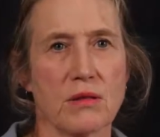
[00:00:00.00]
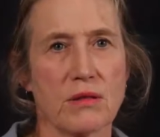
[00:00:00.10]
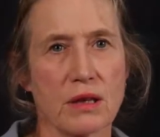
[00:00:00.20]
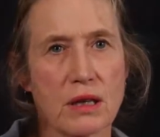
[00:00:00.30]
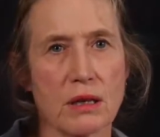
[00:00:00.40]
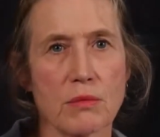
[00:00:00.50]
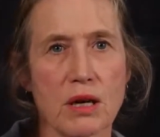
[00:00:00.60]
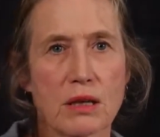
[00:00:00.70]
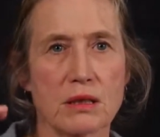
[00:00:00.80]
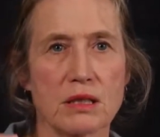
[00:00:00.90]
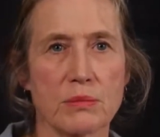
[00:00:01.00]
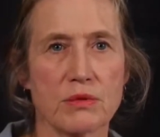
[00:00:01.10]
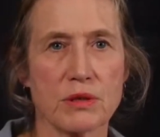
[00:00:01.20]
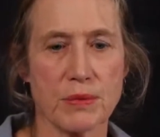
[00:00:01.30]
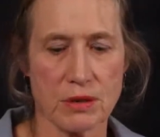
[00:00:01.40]
Thinking mind, deeper
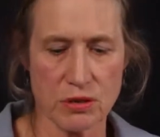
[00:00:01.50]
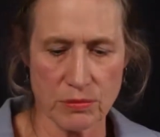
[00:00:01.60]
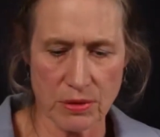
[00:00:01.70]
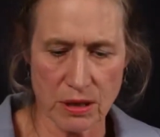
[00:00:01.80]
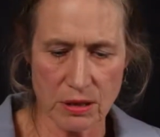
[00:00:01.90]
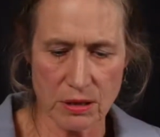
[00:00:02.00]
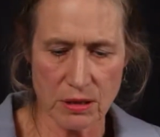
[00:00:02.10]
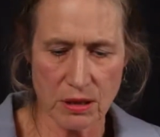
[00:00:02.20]
spiritual mind.